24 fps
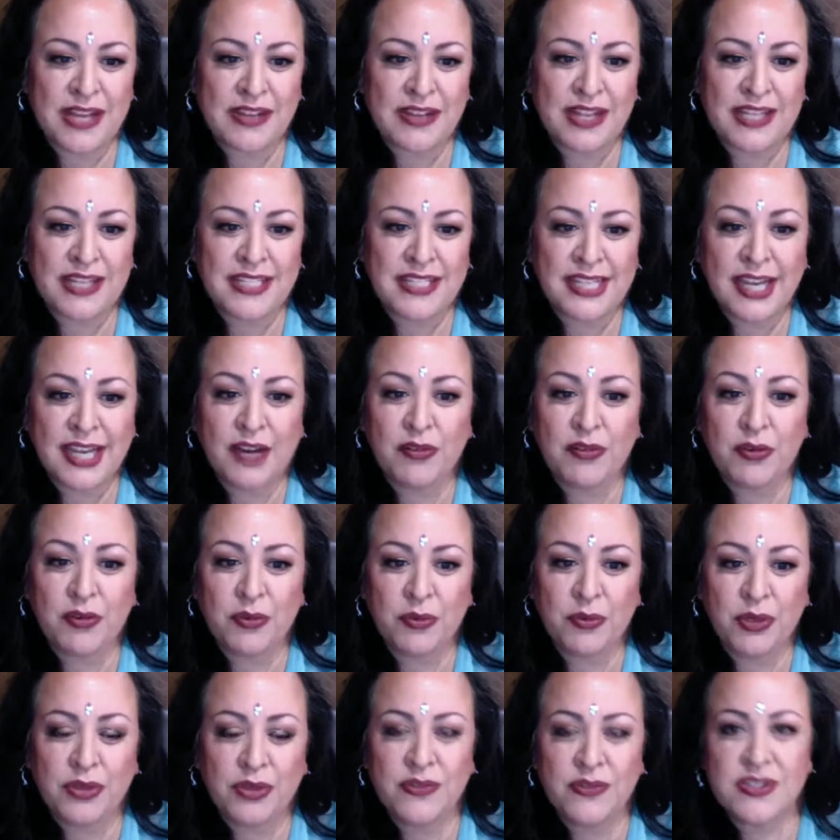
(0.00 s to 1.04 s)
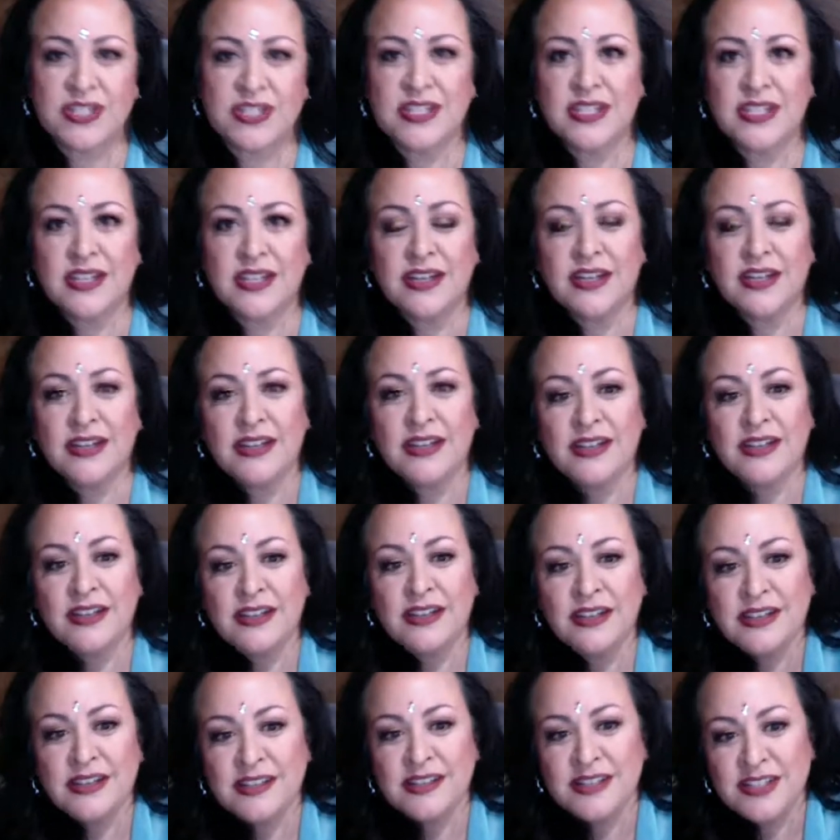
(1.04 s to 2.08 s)
the taro root.
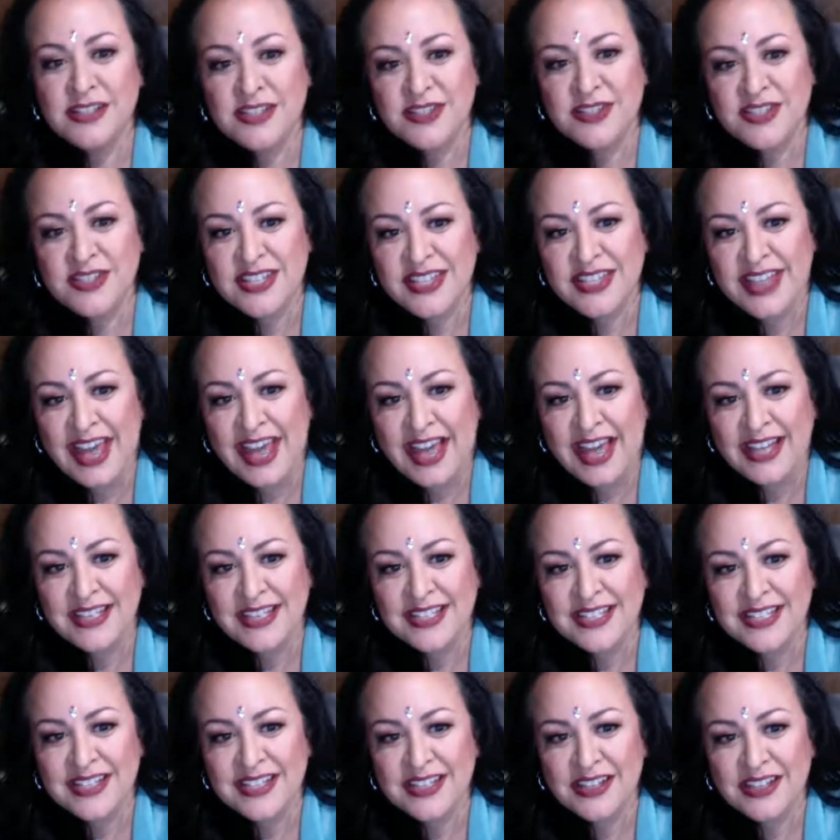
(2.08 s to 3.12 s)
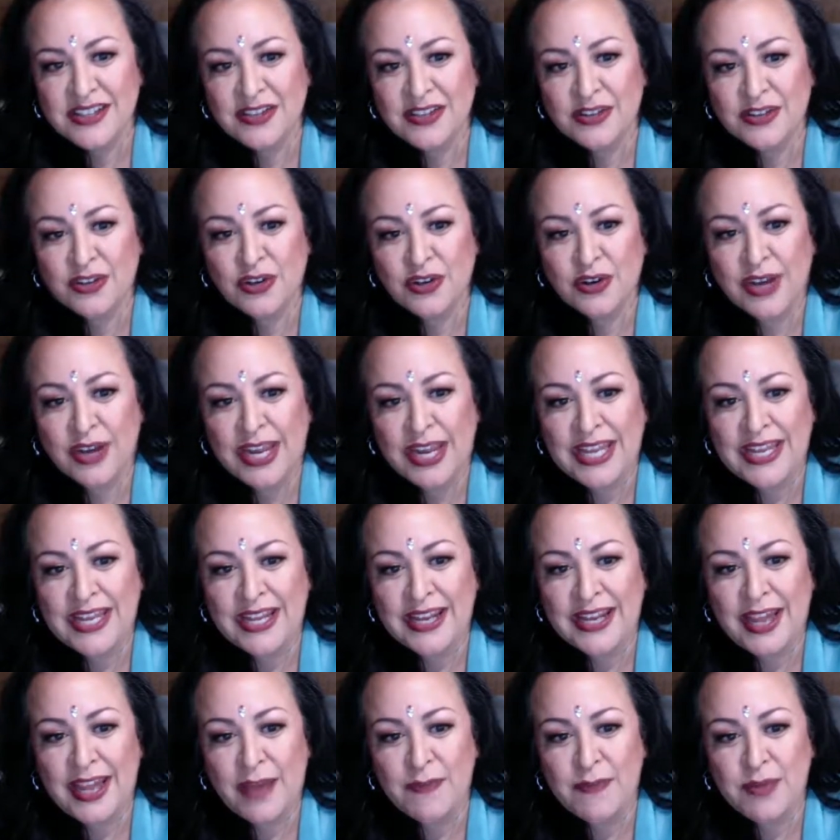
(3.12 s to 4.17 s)
Do you see that? They're
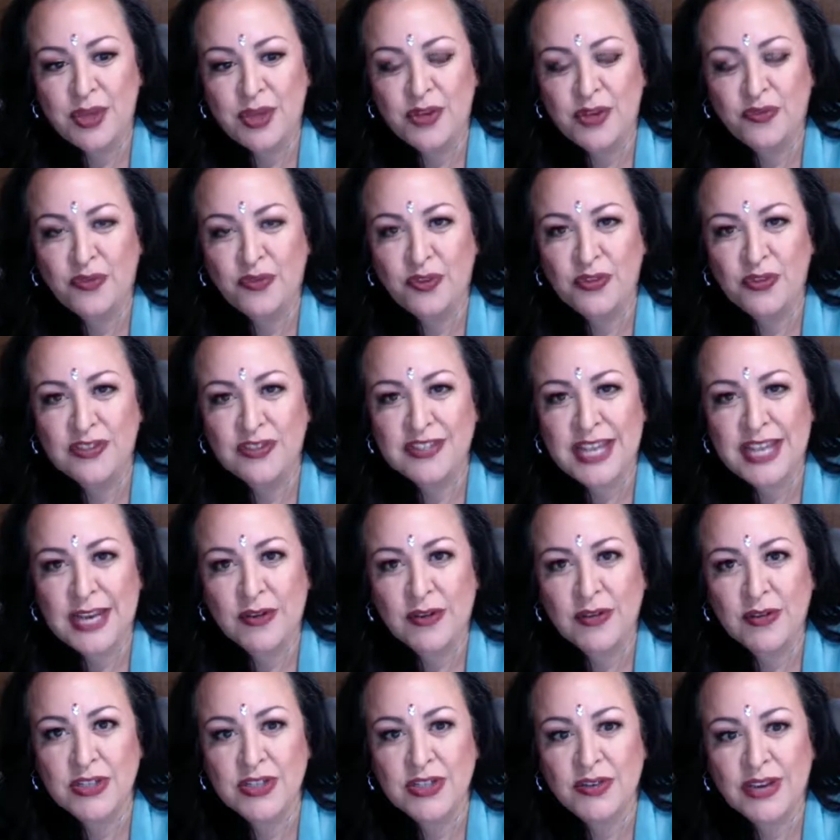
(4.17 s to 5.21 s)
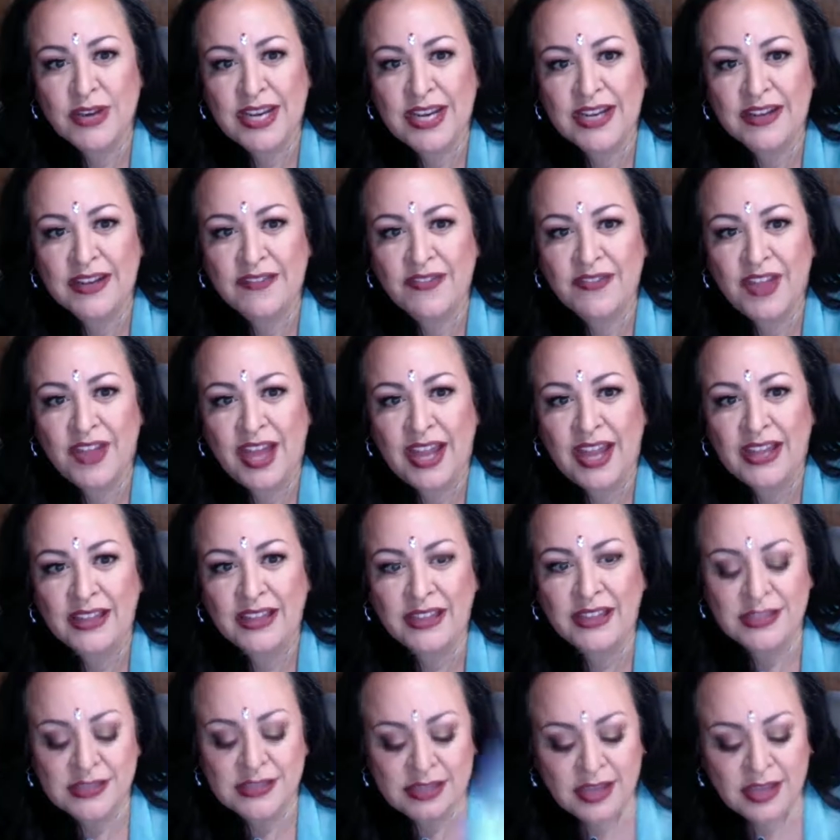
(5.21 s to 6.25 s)
creating that beautiful sacred drink of the
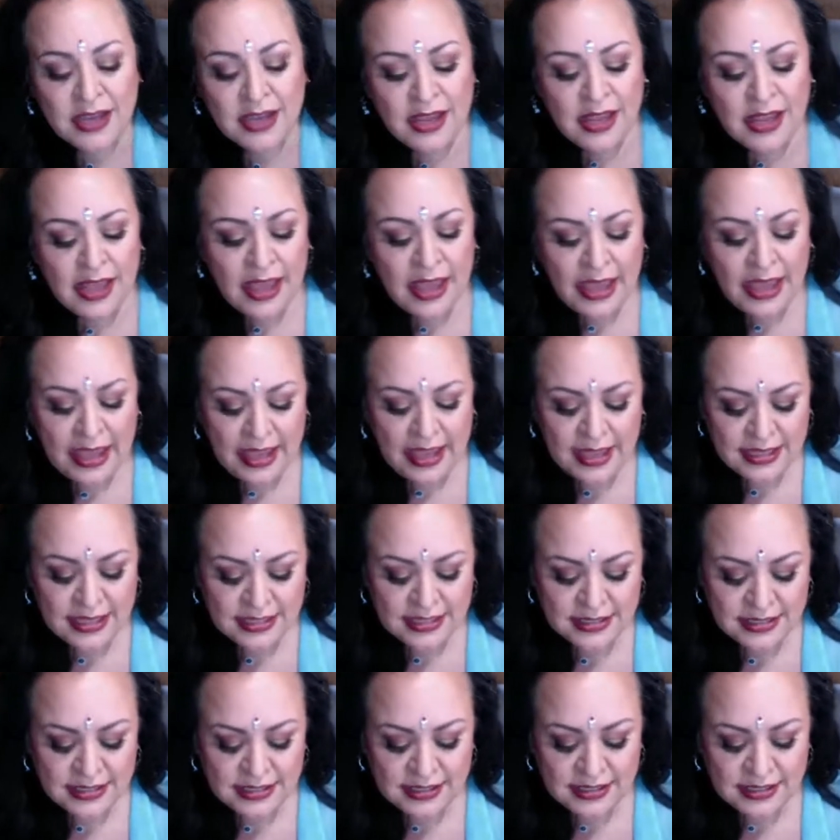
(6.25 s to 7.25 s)
islands. And